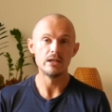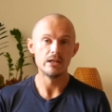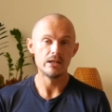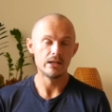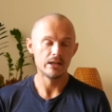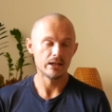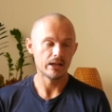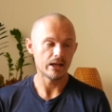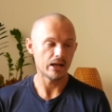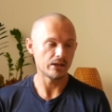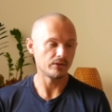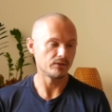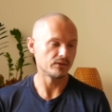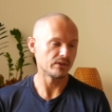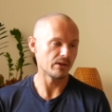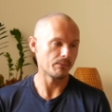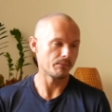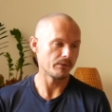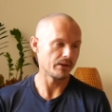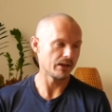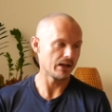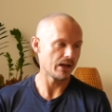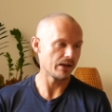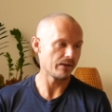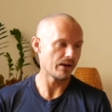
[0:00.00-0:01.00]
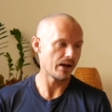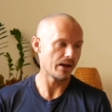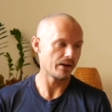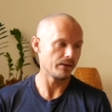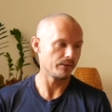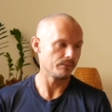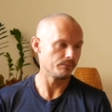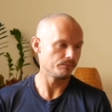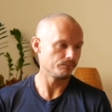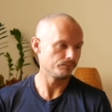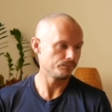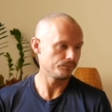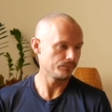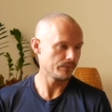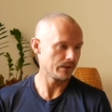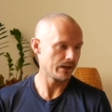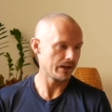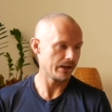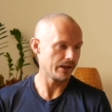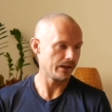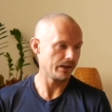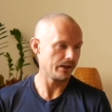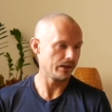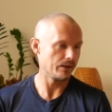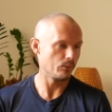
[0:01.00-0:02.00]
kind of something I
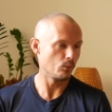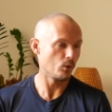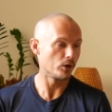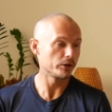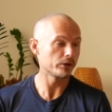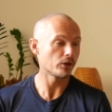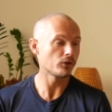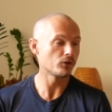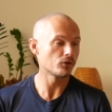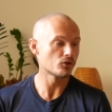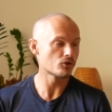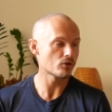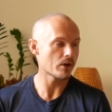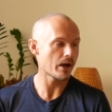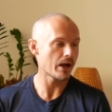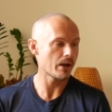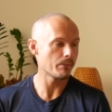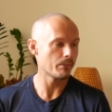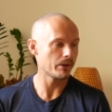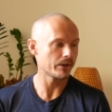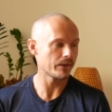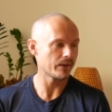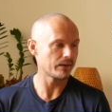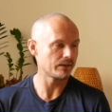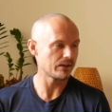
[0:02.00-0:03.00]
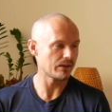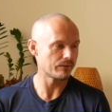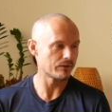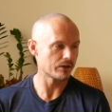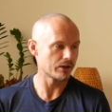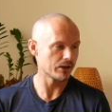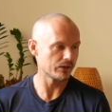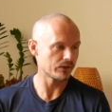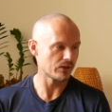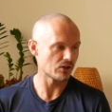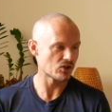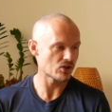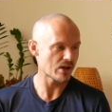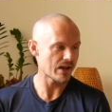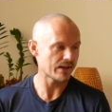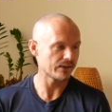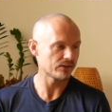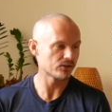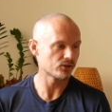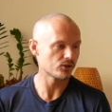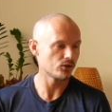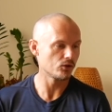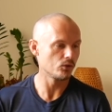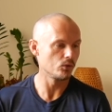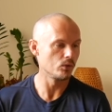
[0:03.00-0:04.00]
wanted to try, but I never got the
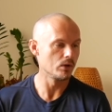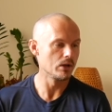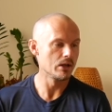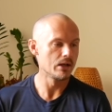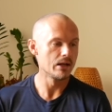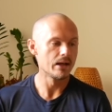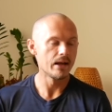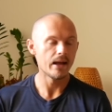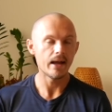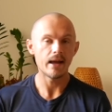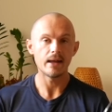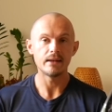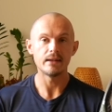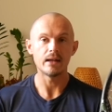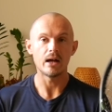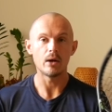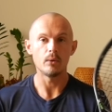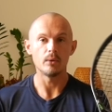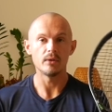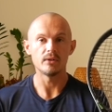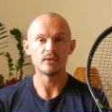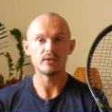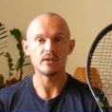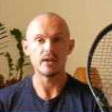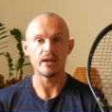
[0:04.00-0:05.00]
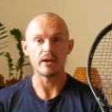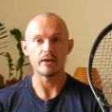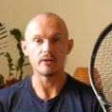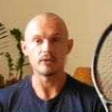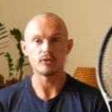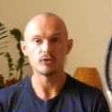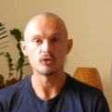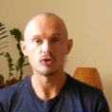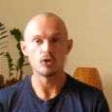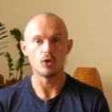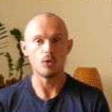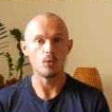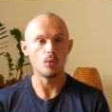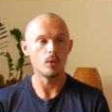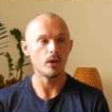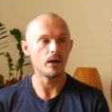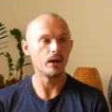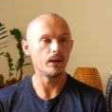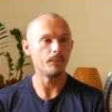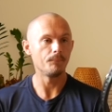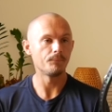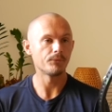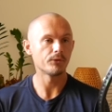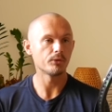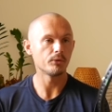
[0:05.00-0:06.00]
chance to, and now it's here. So
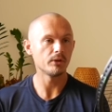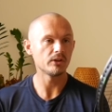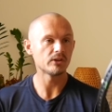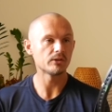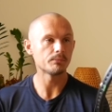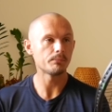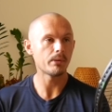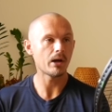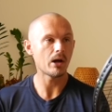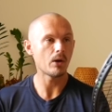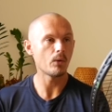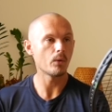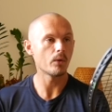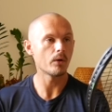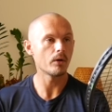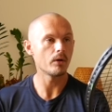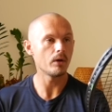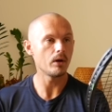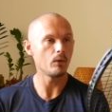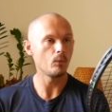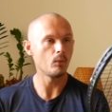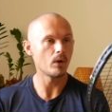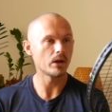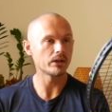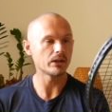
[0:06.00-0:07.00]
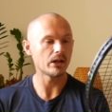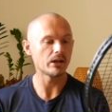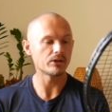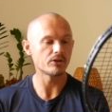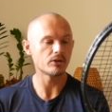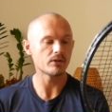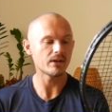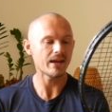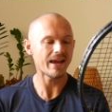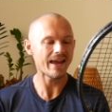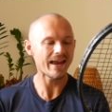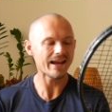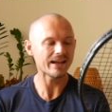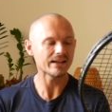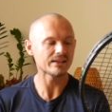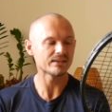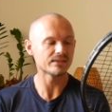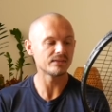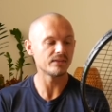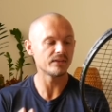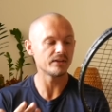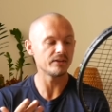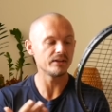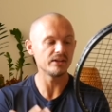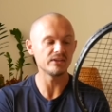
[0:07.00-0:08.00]
Twist Power
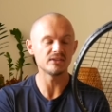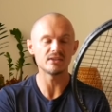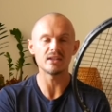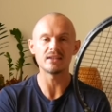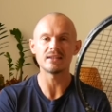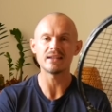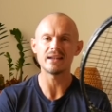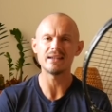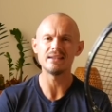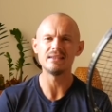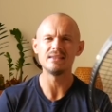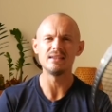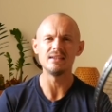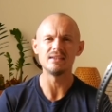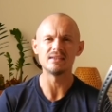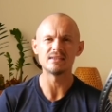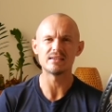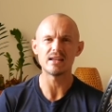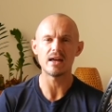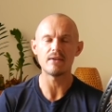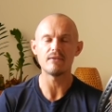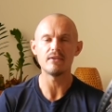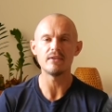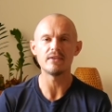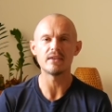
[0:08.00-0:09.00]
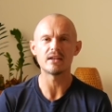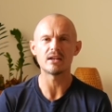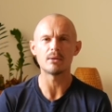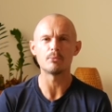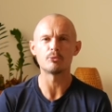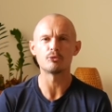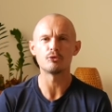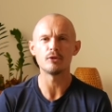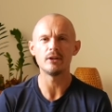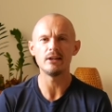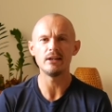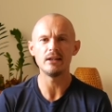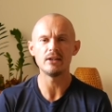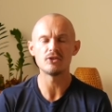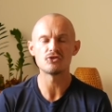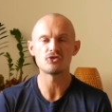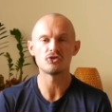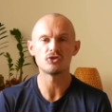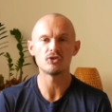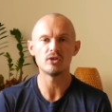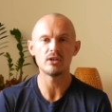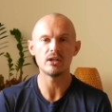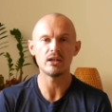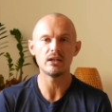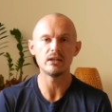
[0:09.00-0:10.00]
100X, there is a 97 that I'm really
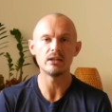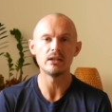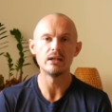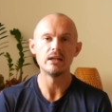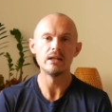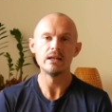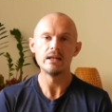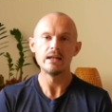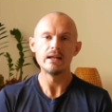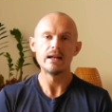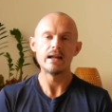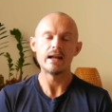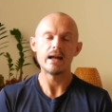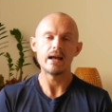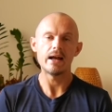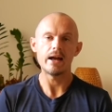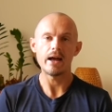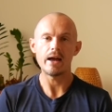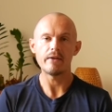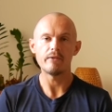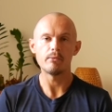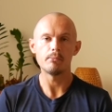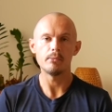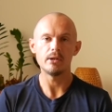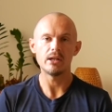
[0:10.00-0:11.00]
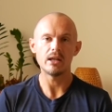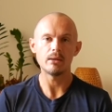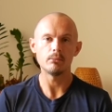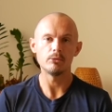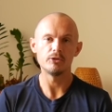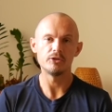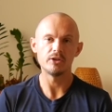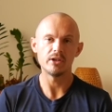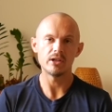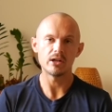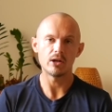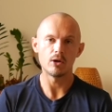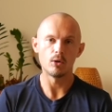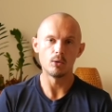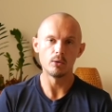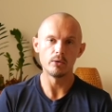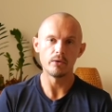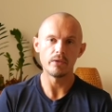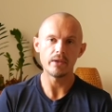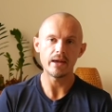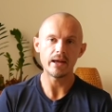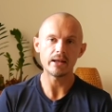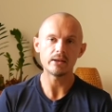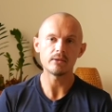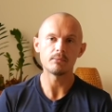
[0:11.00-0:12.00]
interested in. I haven't been able to get a hold
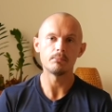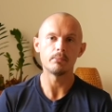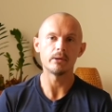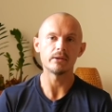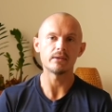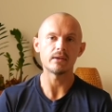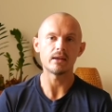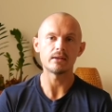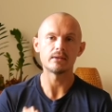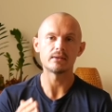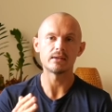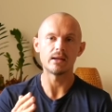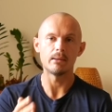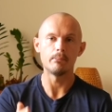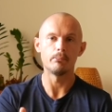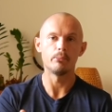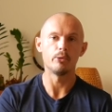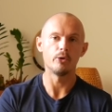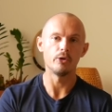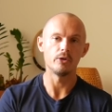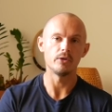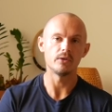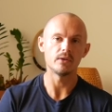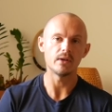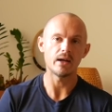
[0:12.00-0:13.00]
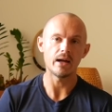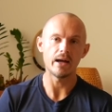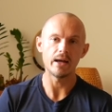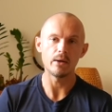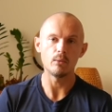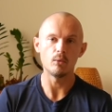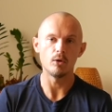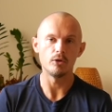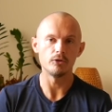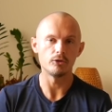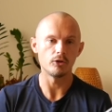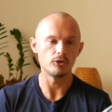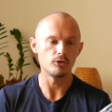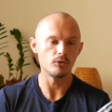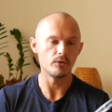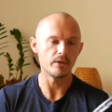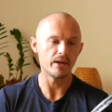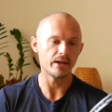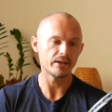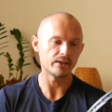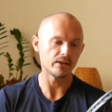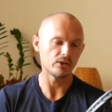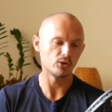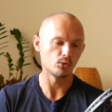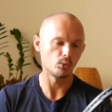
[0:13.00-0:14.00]
of that, but at some point I want to do
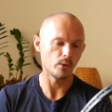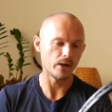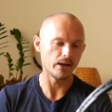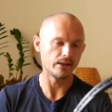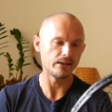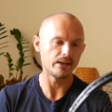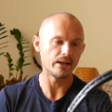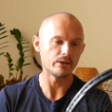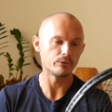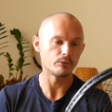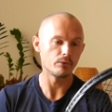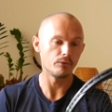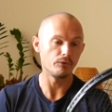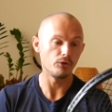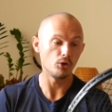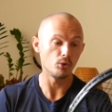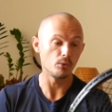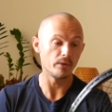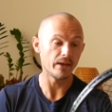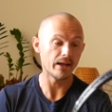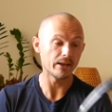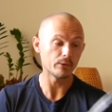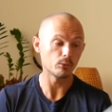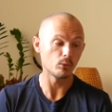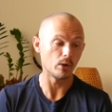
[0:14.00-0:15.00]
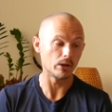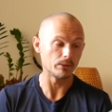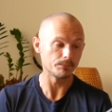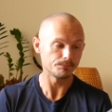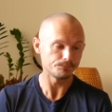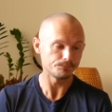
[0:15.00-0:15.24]
that as well and review that one.